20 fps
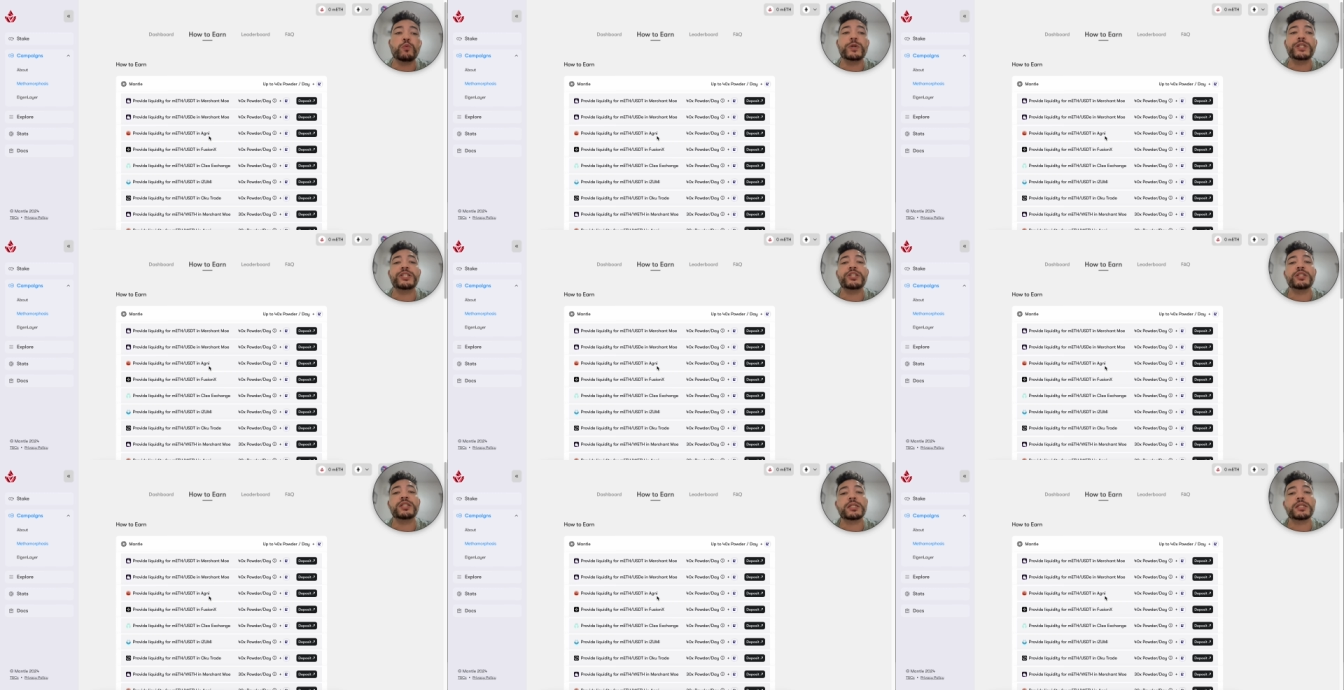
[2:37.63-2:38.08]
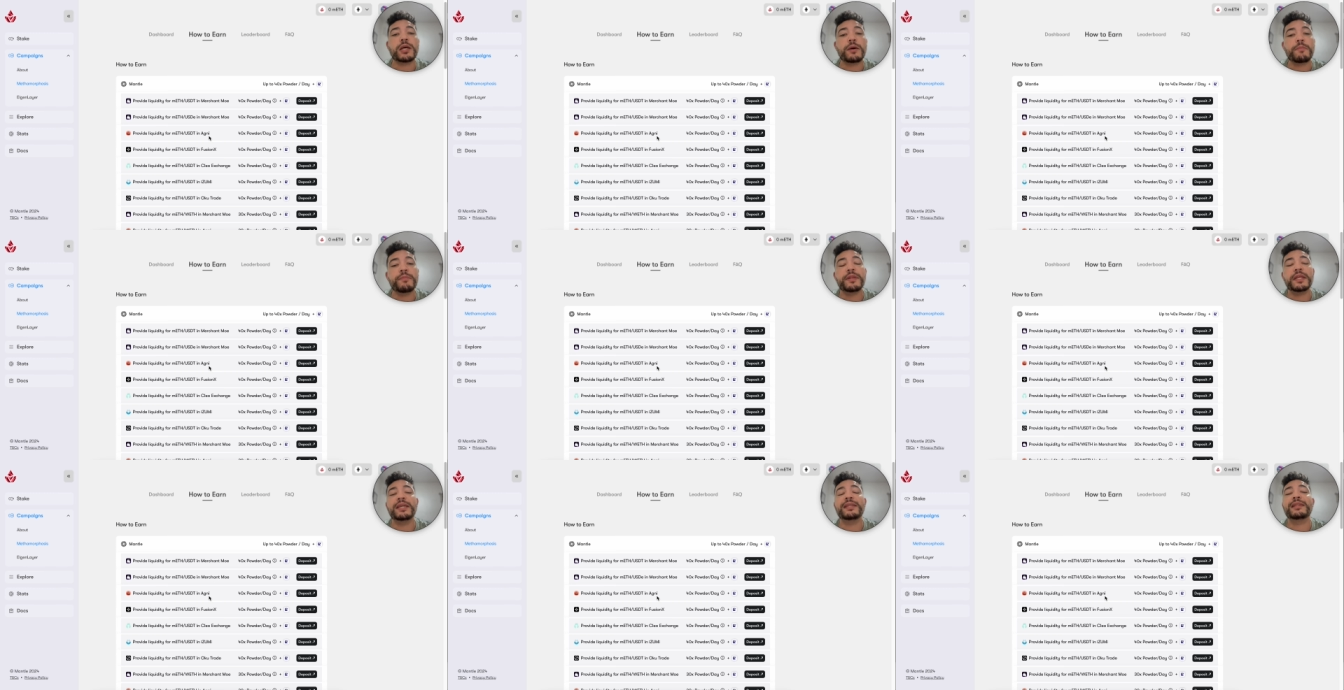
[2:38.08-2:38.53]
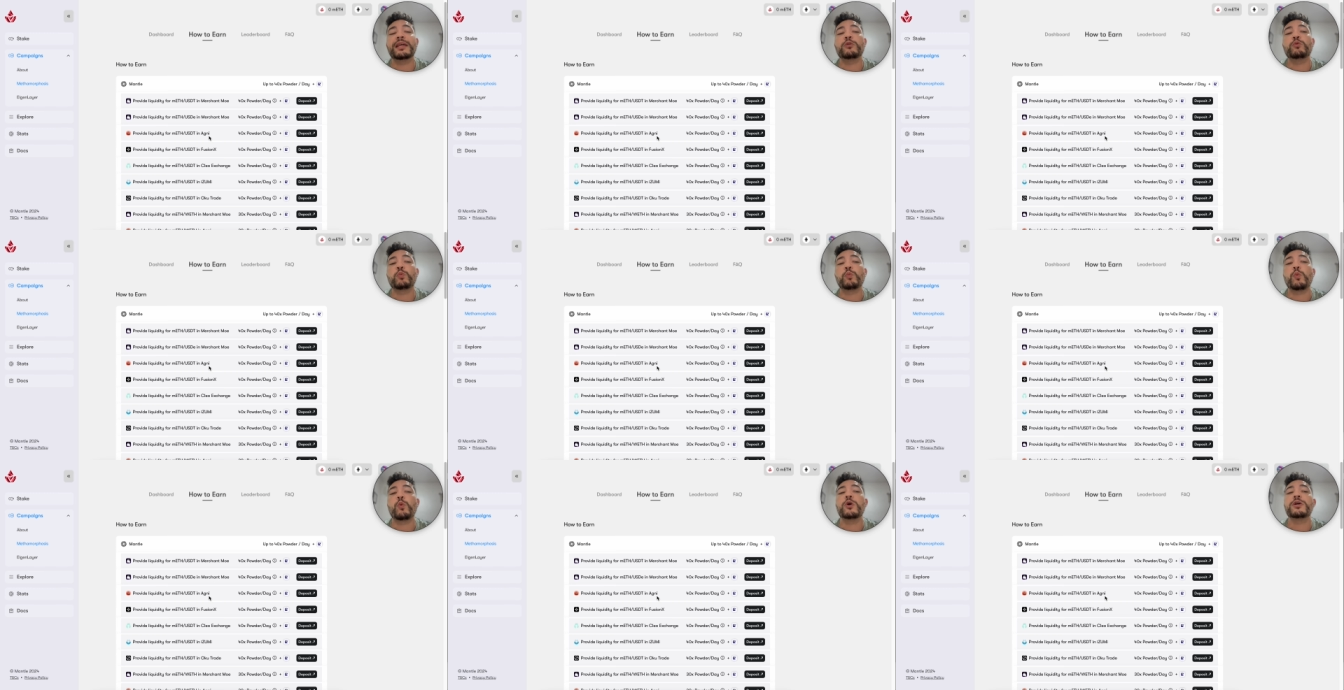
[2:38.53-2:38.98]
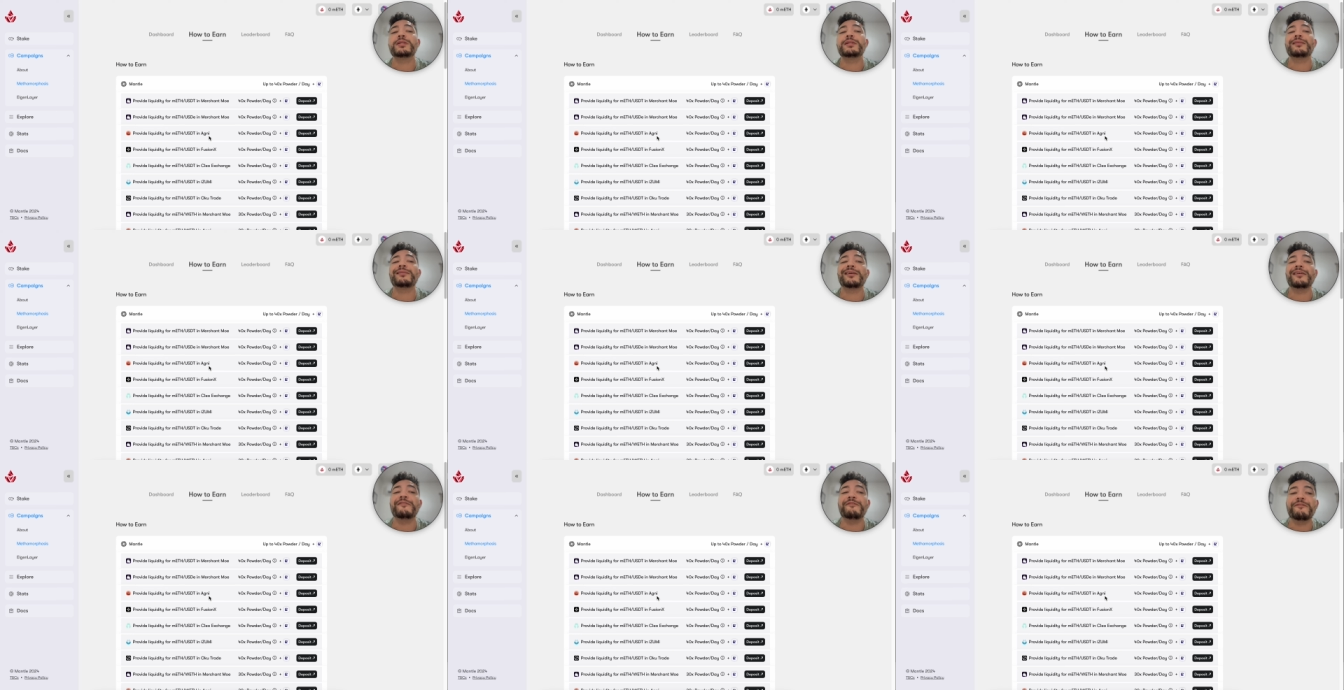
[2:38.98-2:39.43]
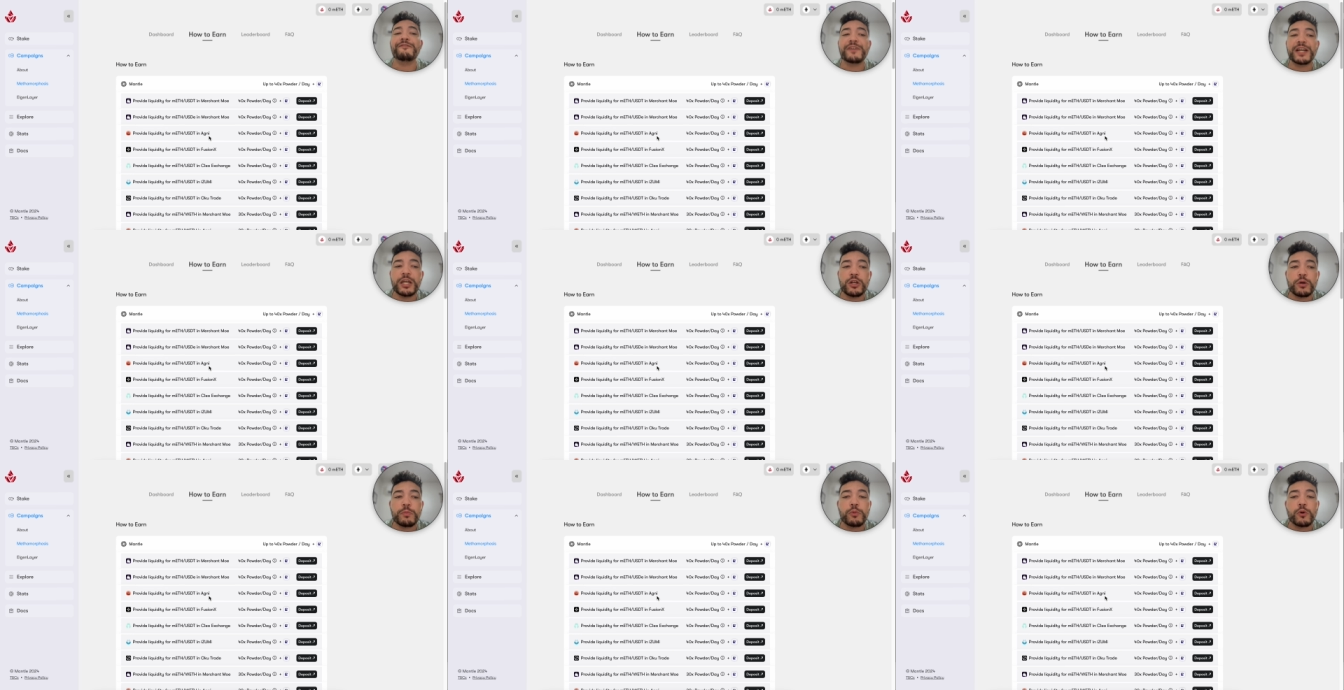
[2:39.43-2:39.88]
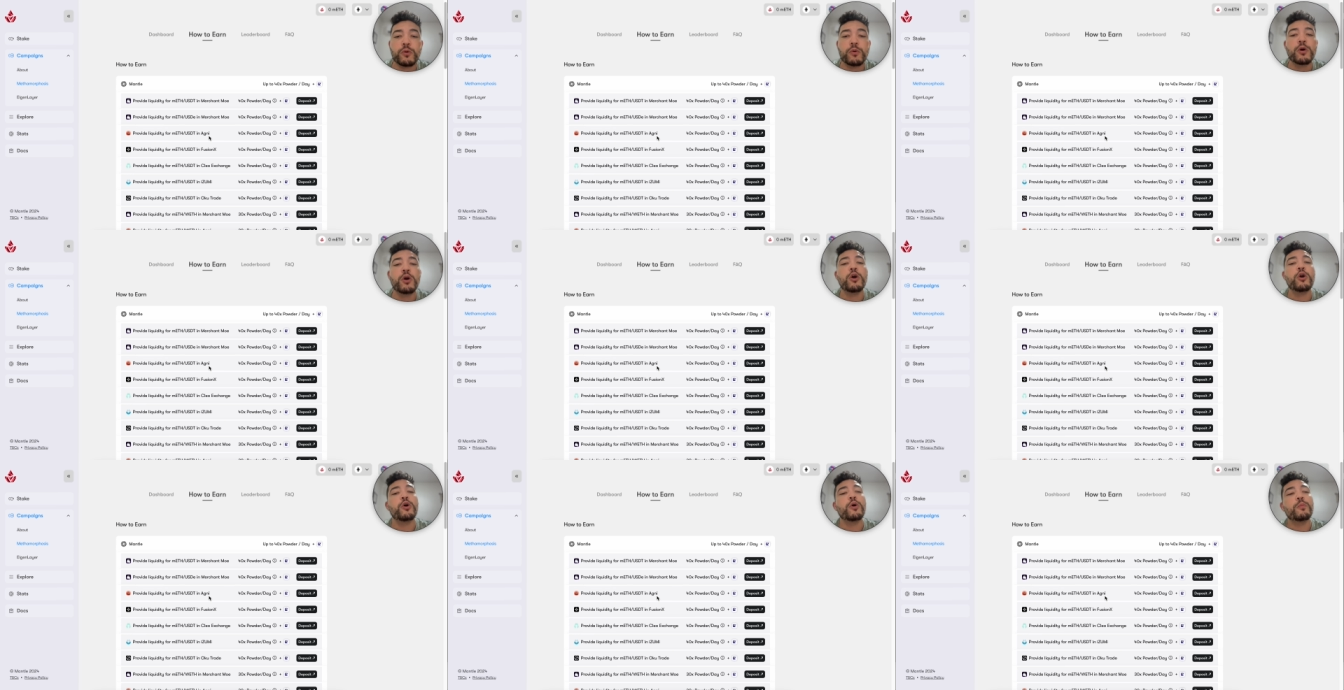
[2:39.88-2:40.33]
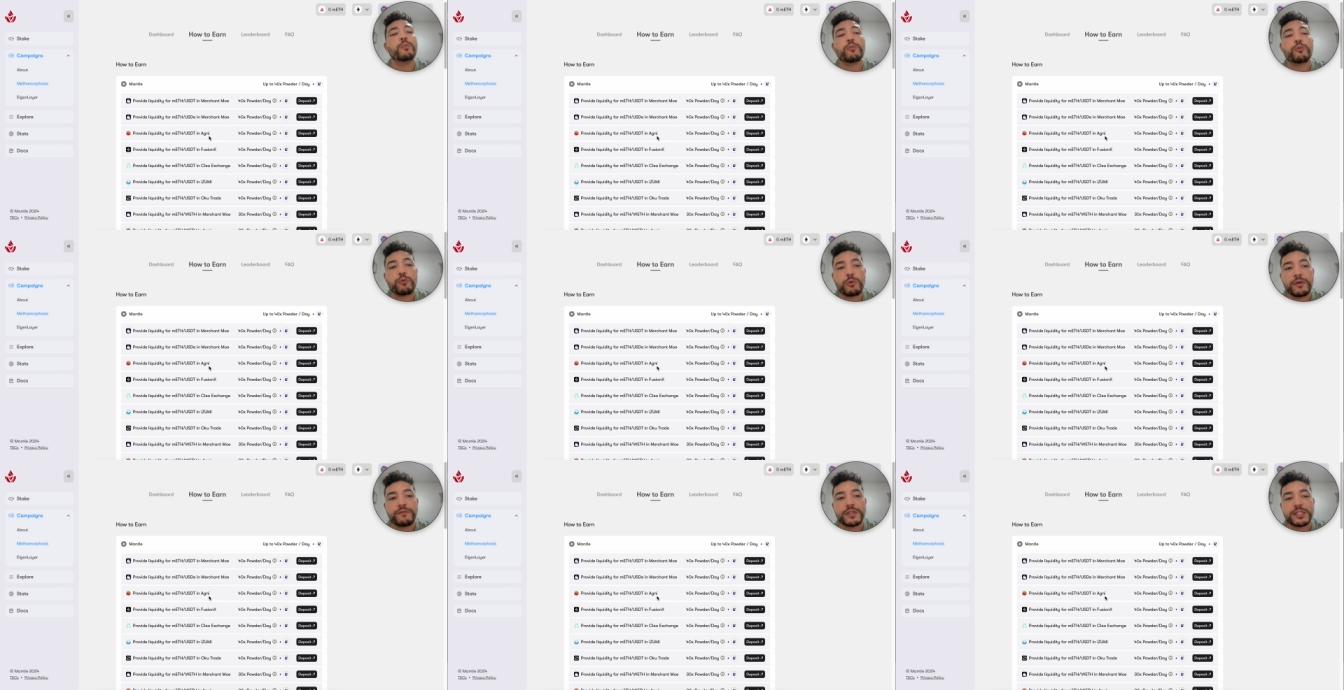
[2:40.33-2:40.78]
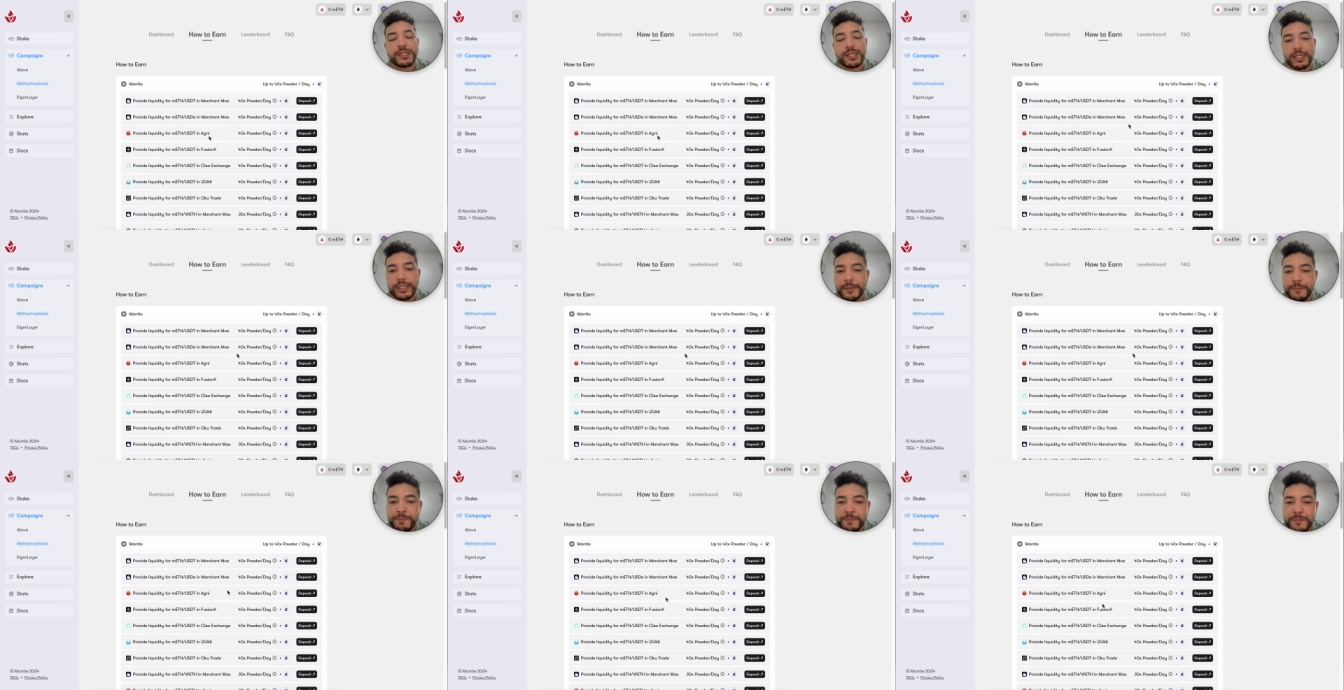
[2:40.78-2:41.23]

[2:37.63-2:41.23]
which is something that wasn't available previously.